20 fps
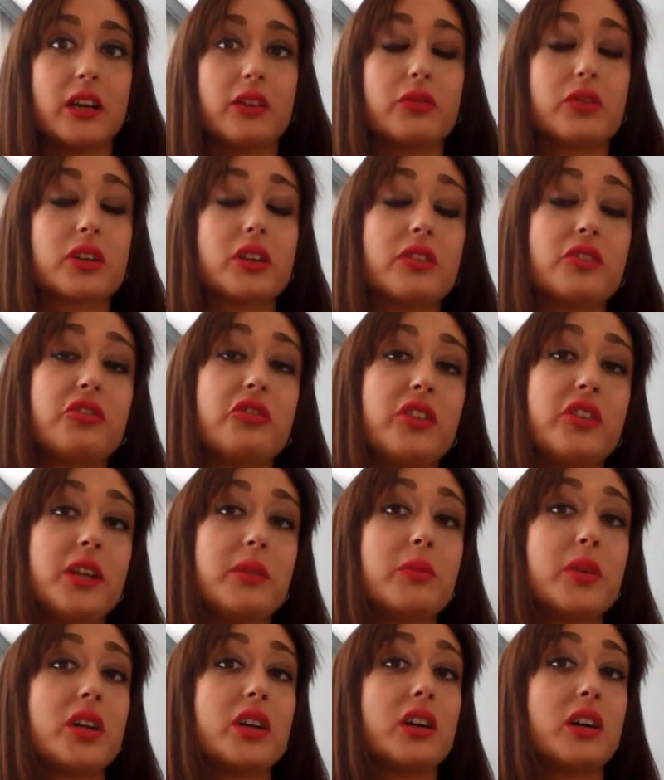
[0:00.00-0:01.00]
for the
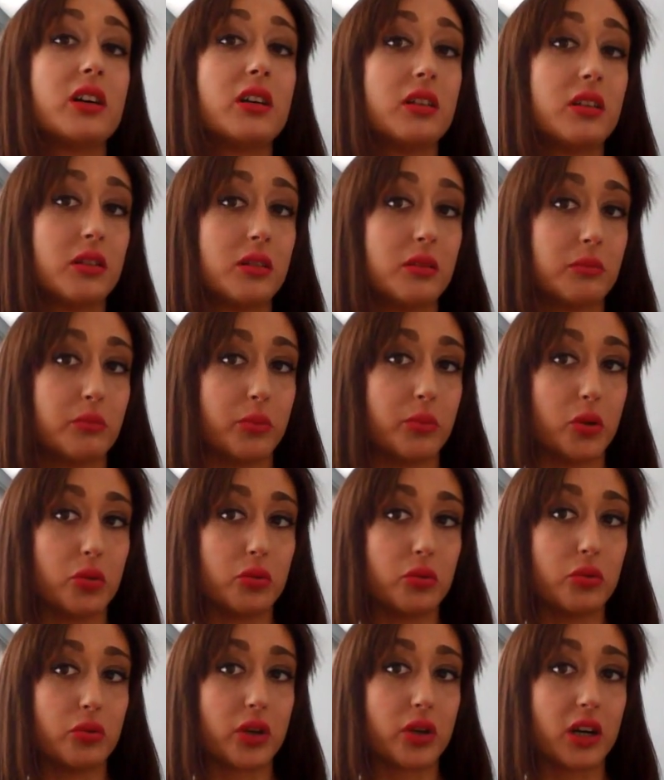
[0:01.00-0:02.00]
female
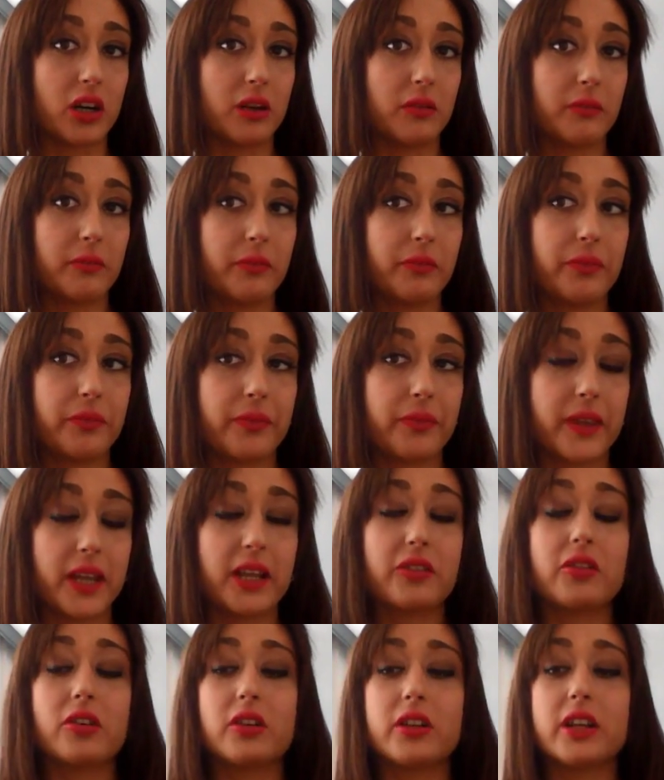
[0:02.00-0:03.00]
plural.
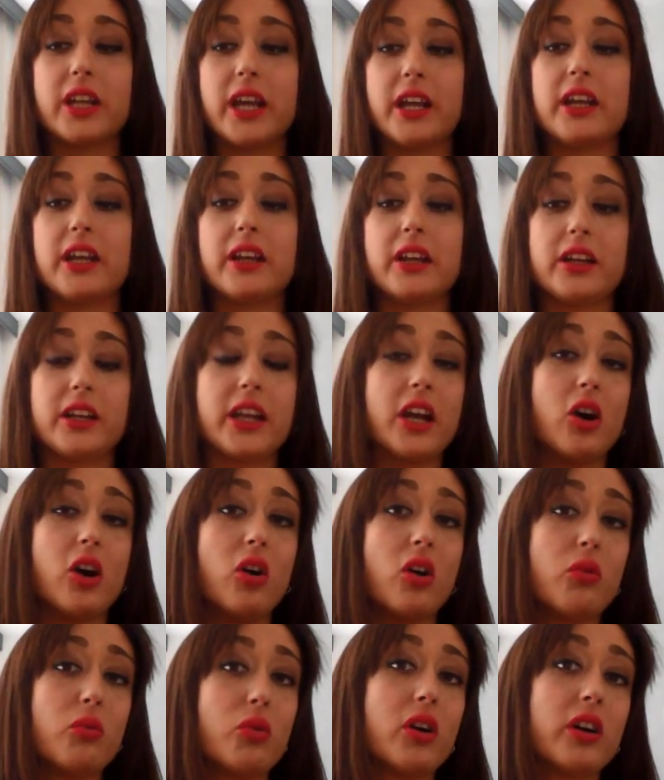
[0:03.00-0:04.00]
And so they
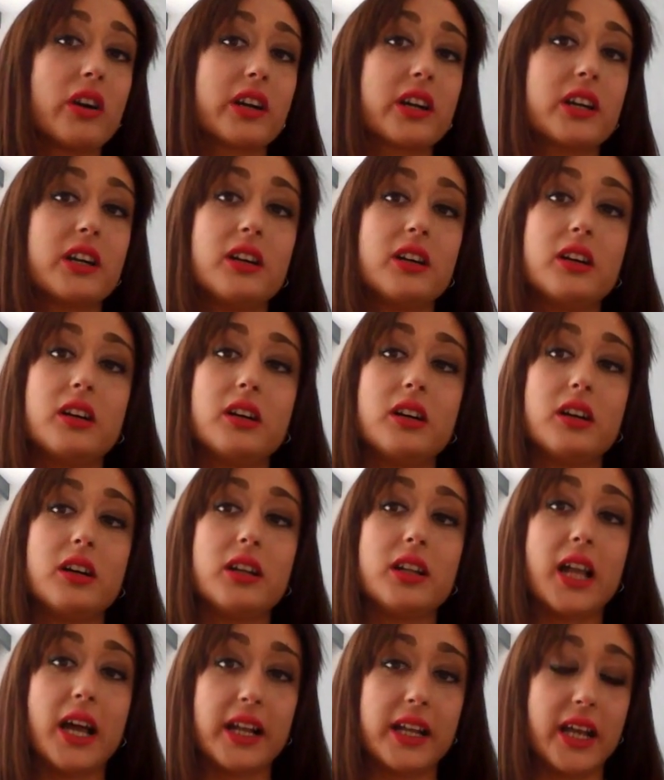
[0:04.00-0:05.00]
all work
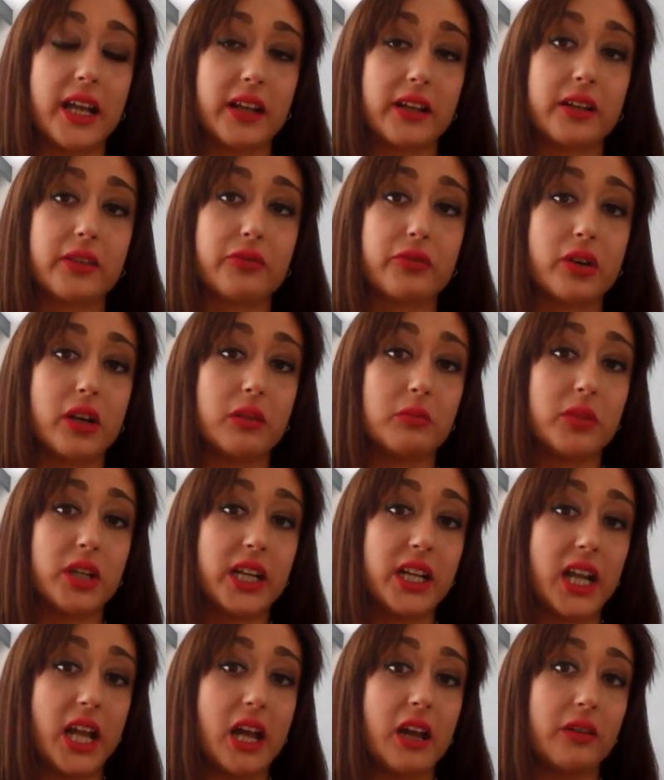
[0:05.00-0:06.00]
like that from
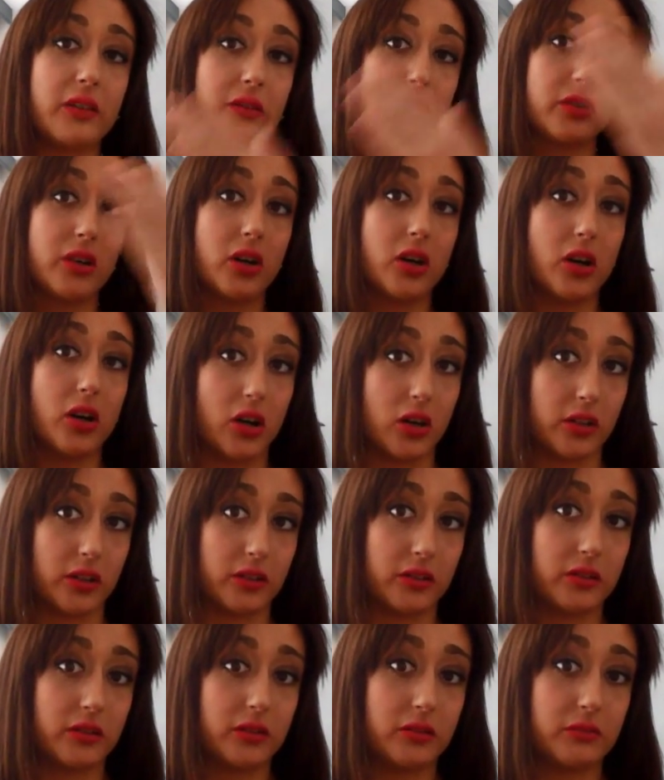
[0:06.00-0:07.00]
11
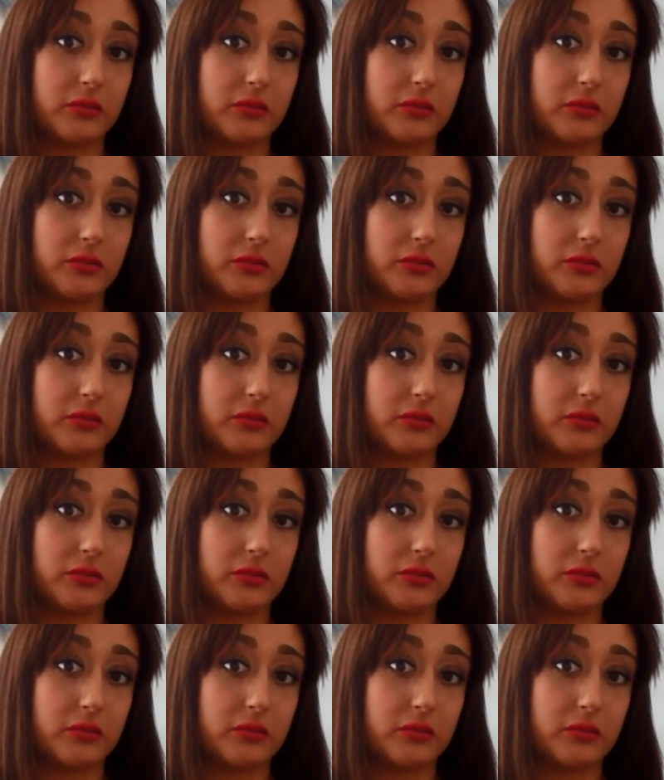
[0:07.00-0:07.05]
on.